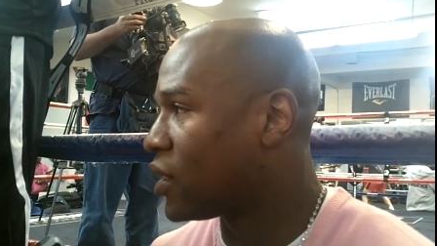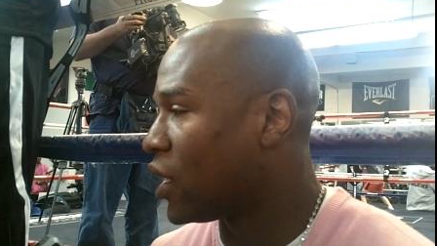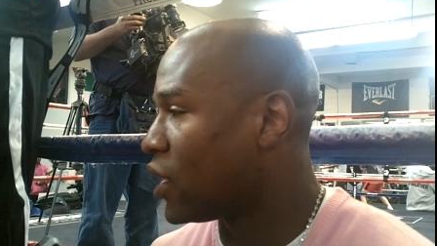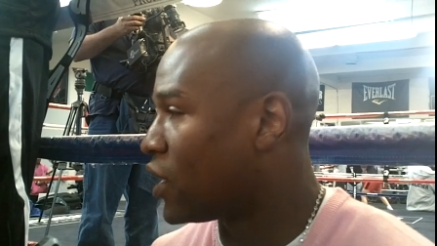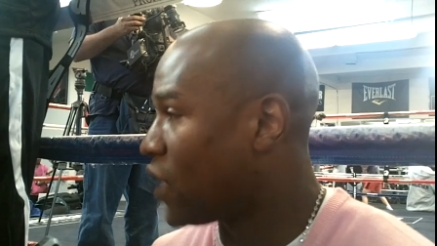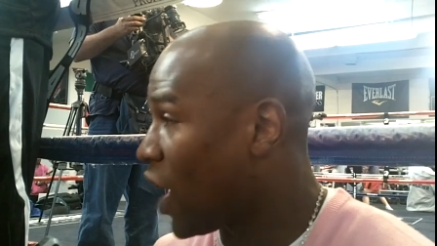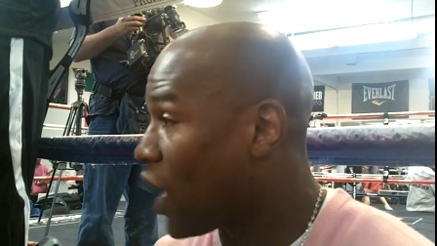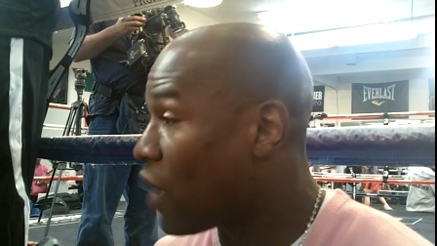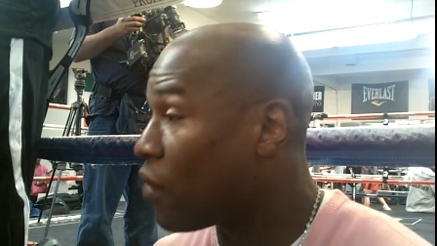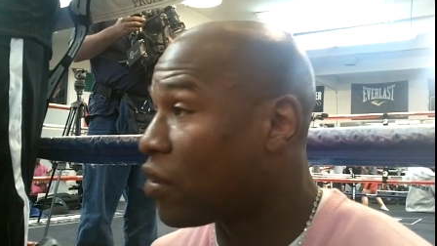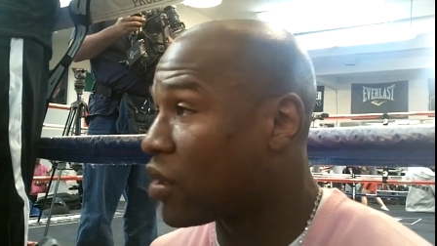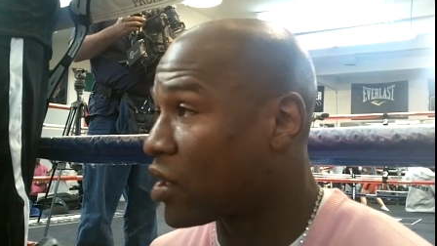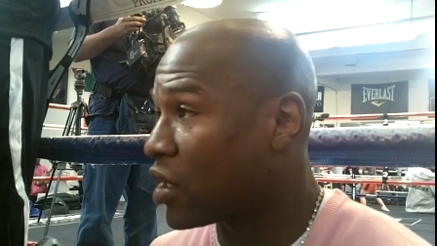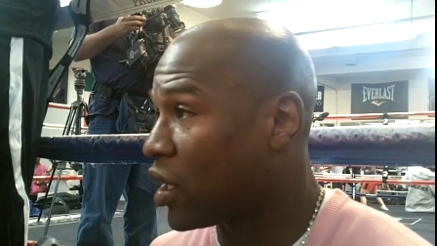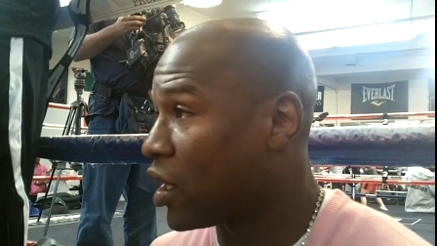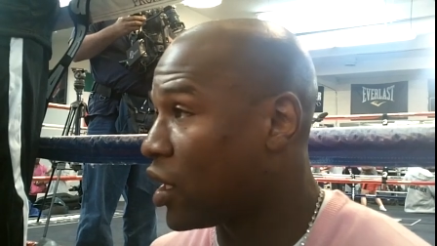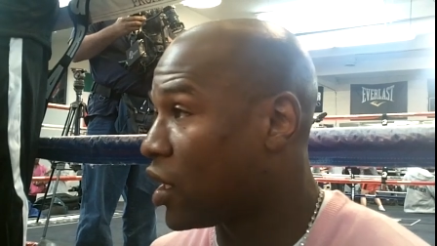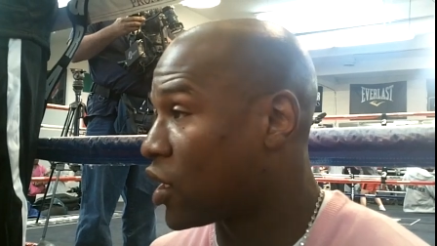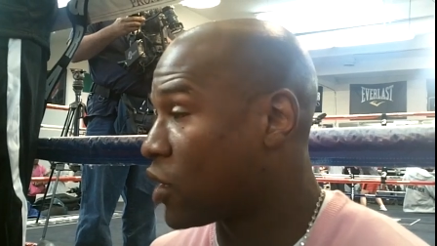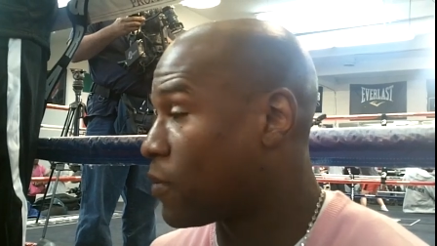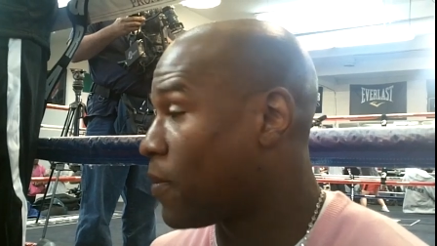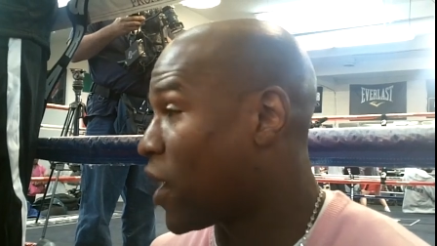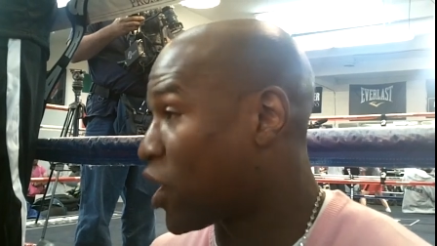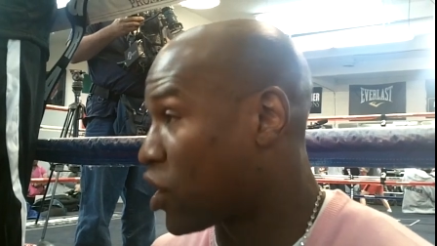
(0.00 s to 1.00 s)
Today was a
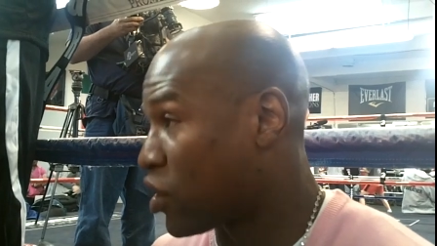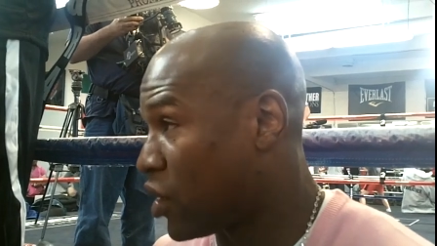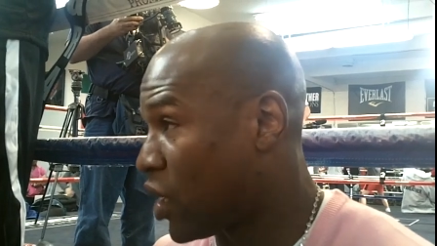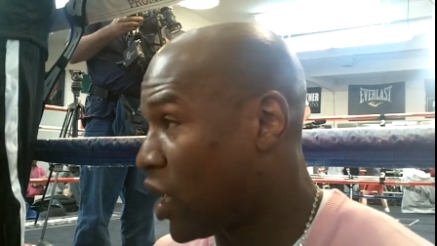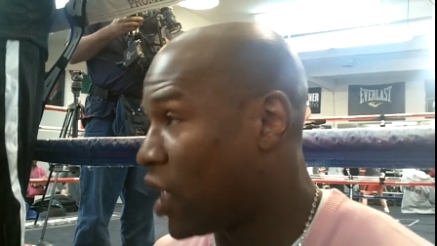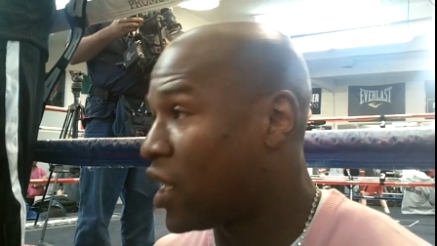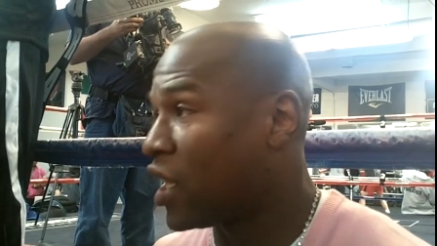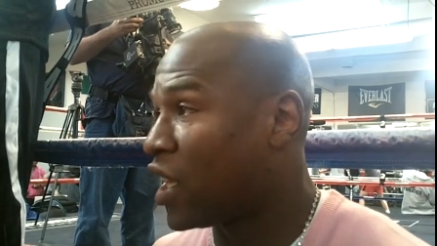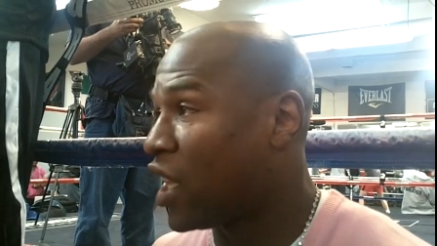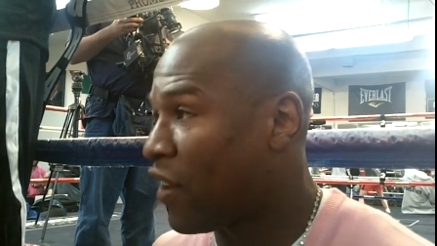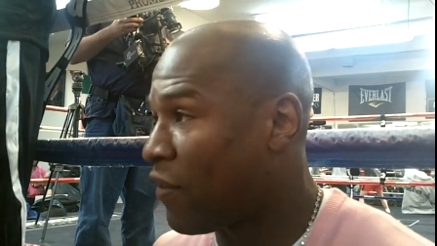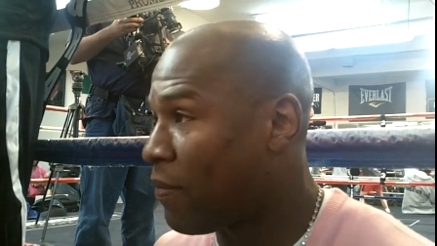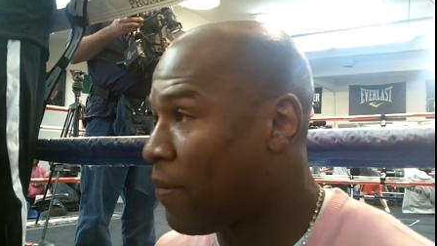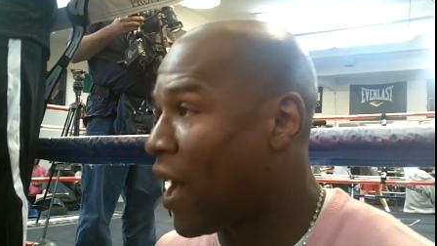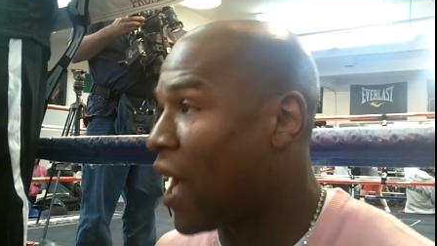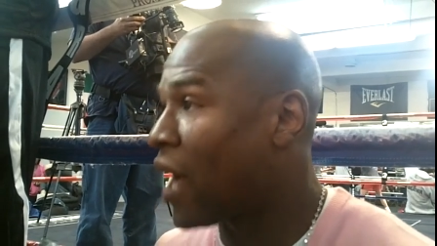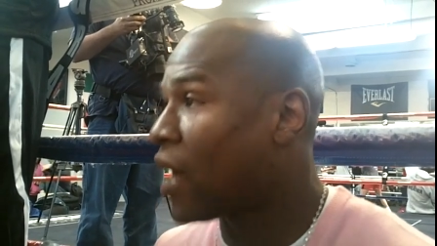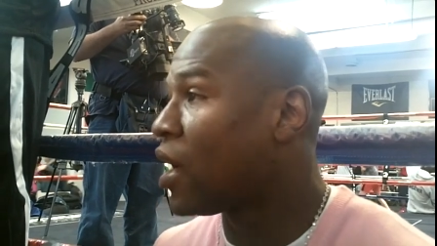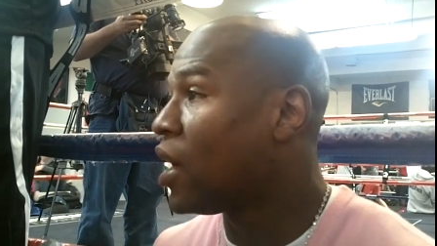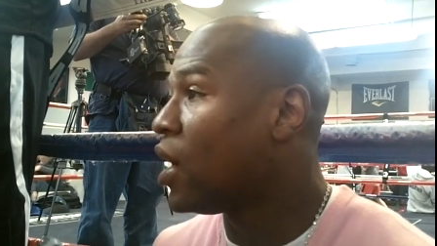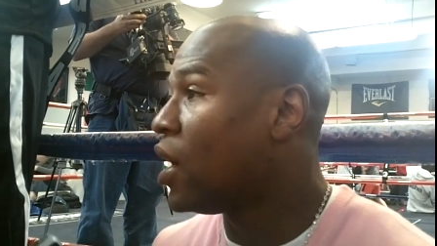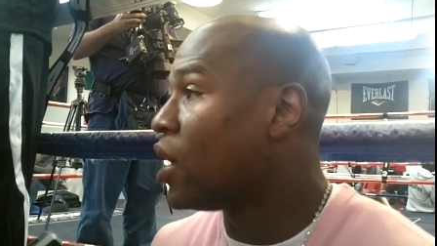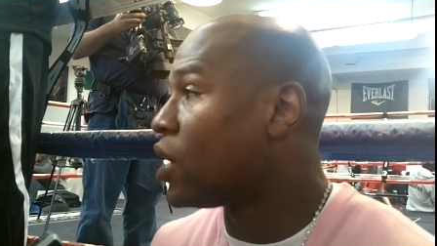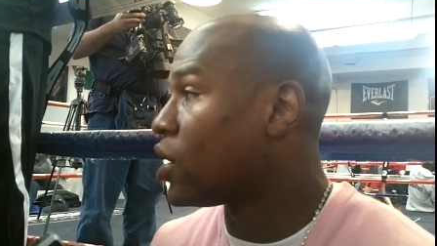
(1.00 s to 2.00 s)
special day to give back